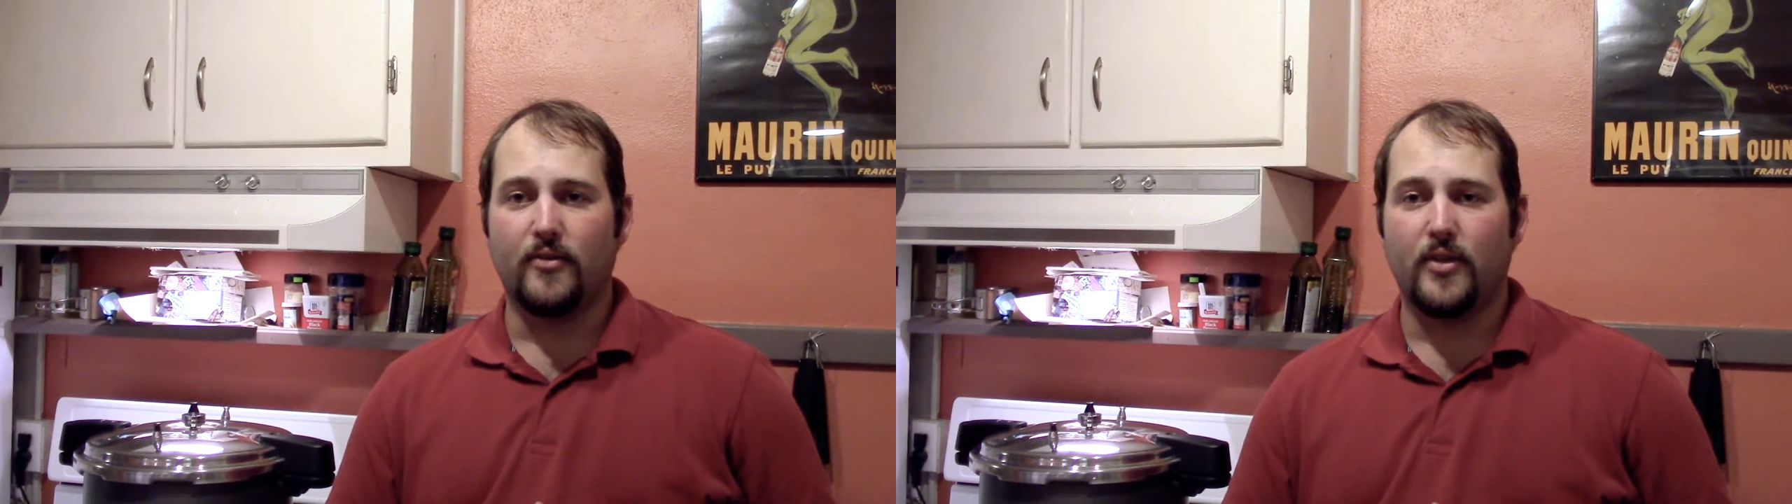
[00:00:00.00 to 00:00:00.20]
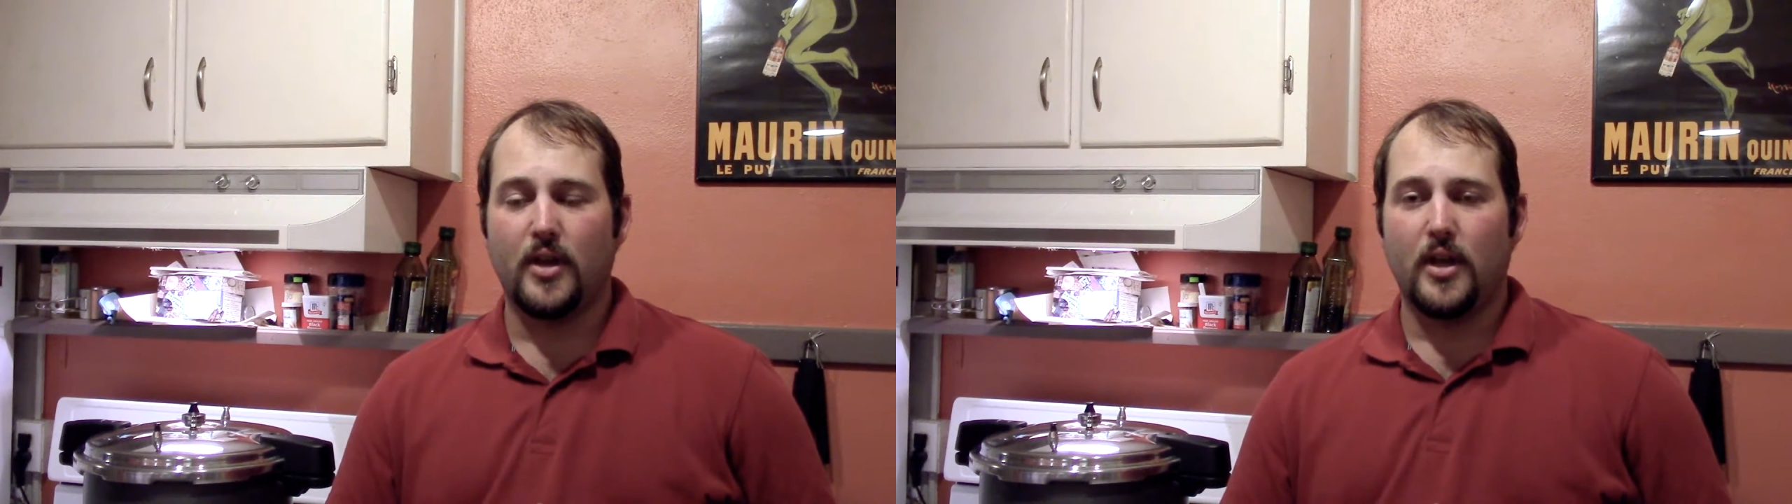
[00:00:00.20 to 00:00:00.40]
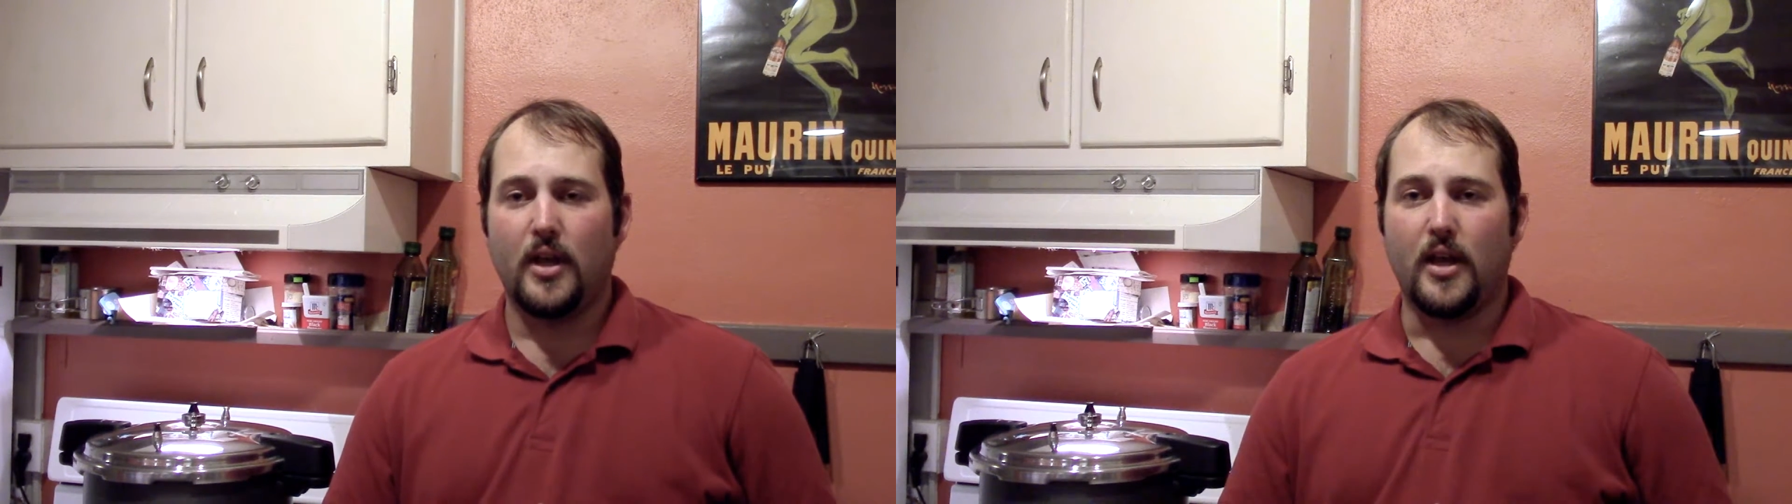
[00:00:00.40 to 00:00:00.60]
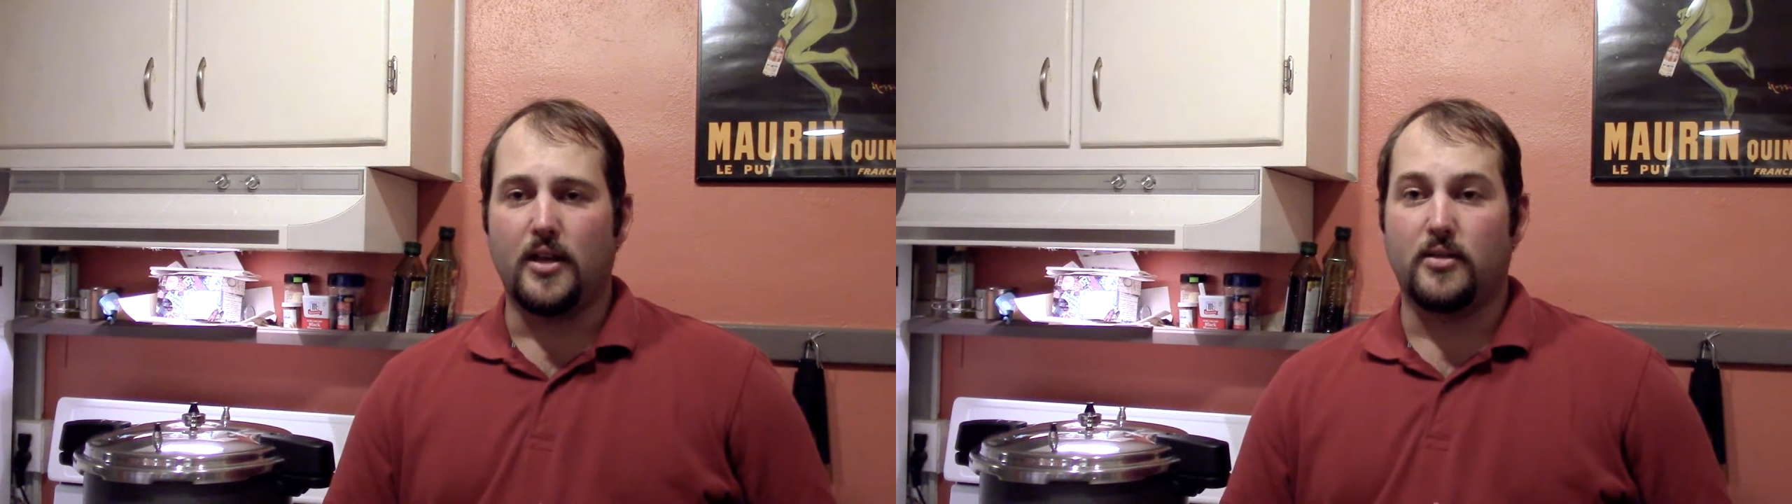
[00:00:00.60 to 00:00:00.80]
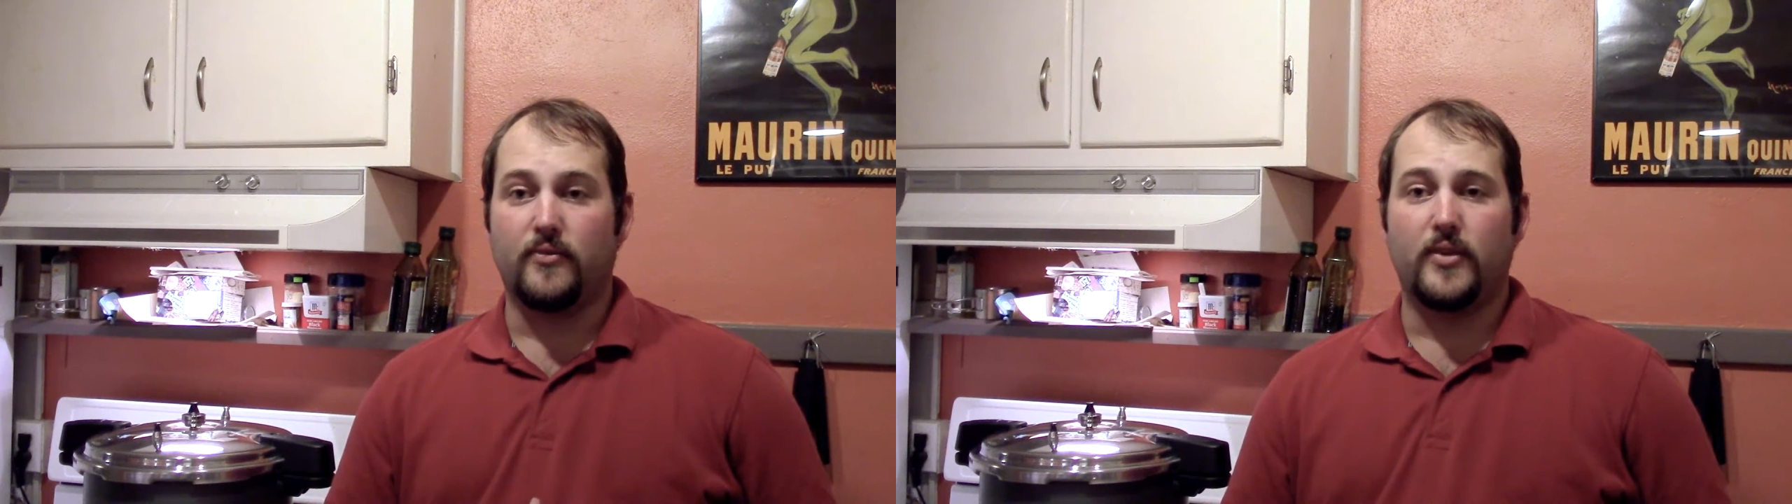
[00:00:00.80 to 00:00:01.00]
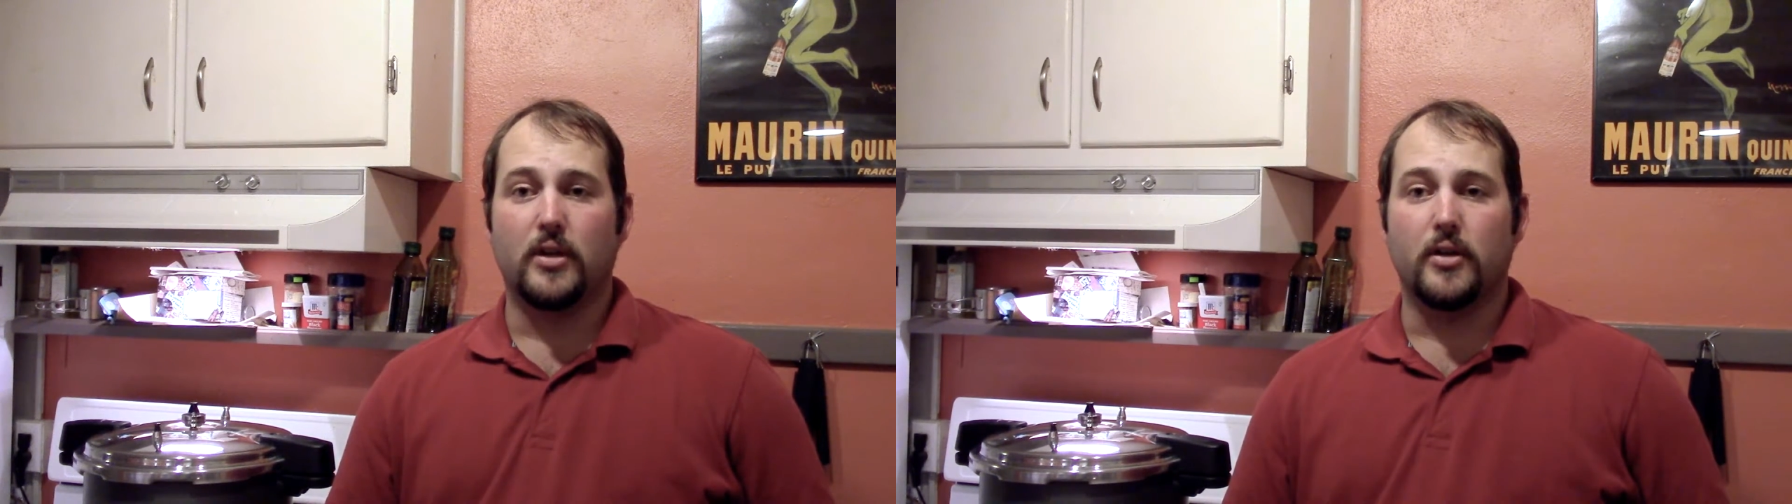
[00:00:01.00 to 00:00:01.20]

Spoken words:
a severe